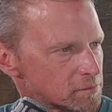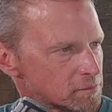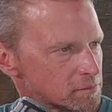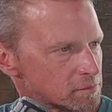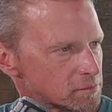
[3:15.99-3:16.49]

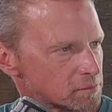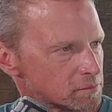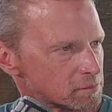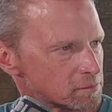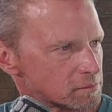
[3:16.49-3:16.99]

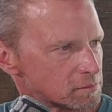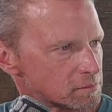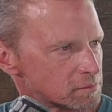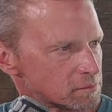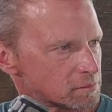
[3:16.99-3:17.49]

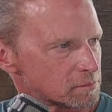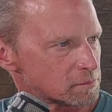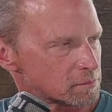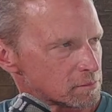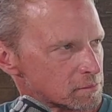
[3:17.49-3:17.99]

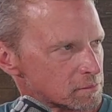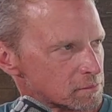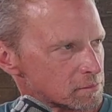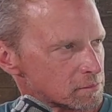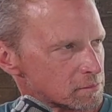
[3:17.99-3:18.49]

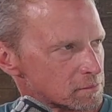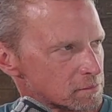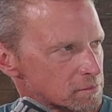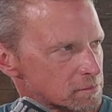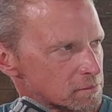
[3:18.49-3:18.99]

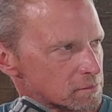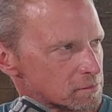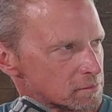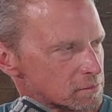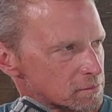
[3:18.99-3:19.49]

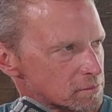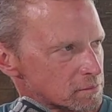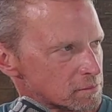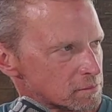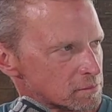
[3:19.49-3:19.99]

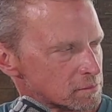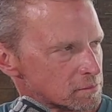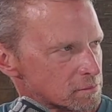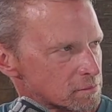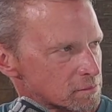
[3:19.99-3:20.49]

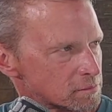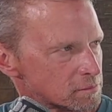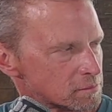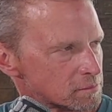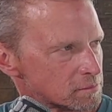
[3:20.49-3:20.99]

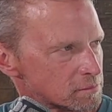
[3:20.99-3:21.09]
[no speech]